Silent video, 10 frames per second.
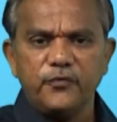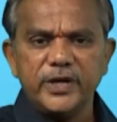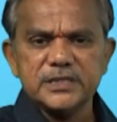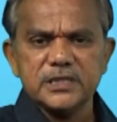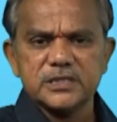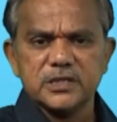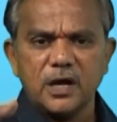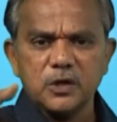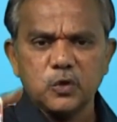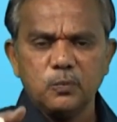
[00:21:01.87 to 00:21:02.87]
So
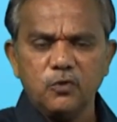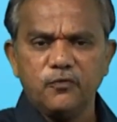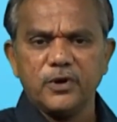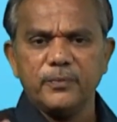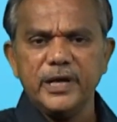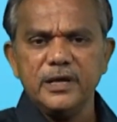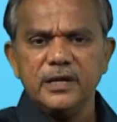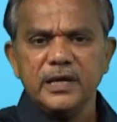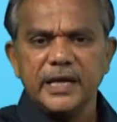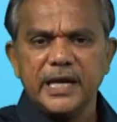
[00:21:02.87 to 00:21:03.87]
winds start to move
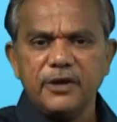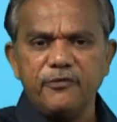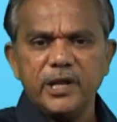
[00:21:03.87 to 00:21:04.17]
from a